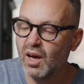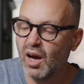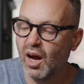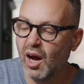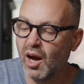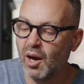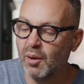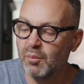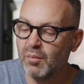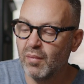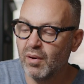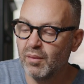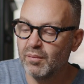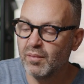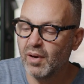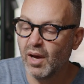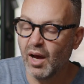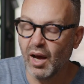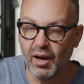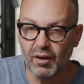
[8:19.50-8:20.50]

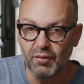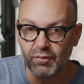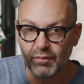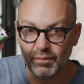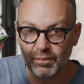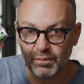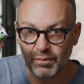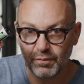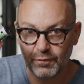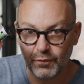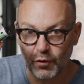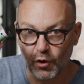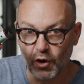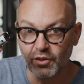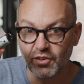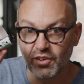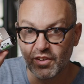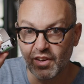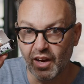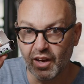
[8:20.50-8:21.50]
at
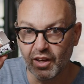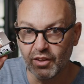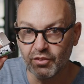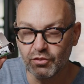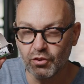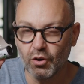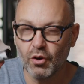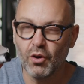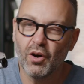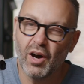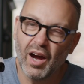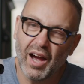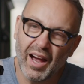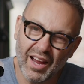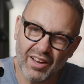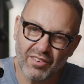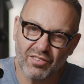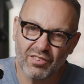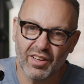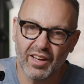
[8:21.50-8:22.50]
400 ISO.
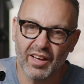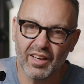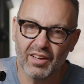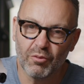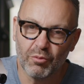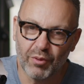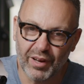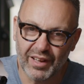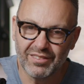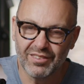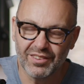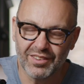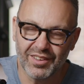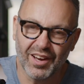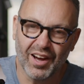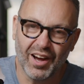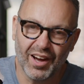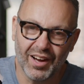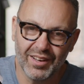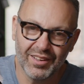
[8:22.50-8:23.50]
I actually rated
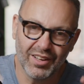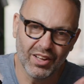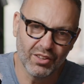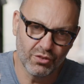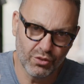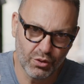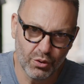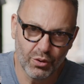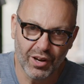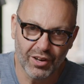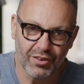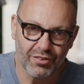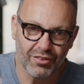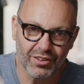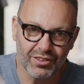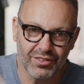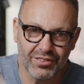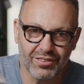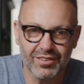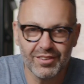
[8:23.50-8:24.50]
it at
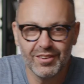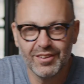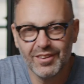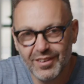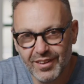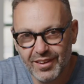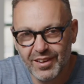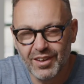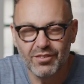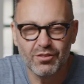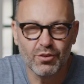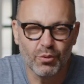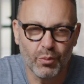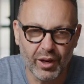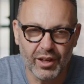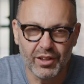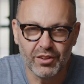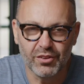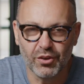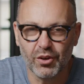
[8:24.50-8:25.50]
200. That's the
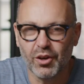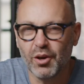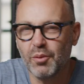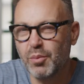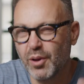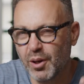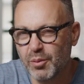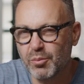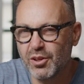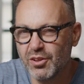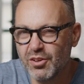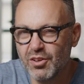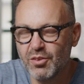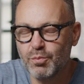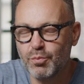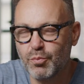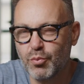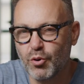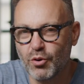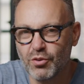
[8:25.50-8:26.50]
way I do it, but I'm going
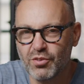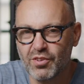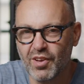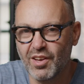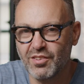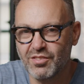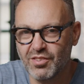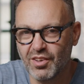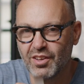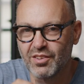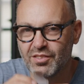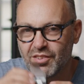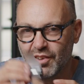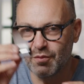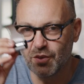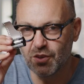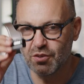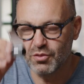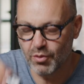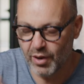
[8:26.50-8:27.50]
to process it as
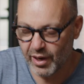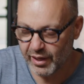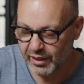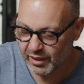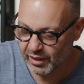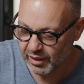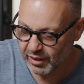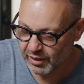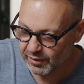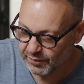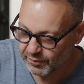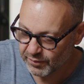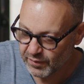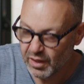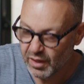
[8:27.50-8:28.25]
if it's regular.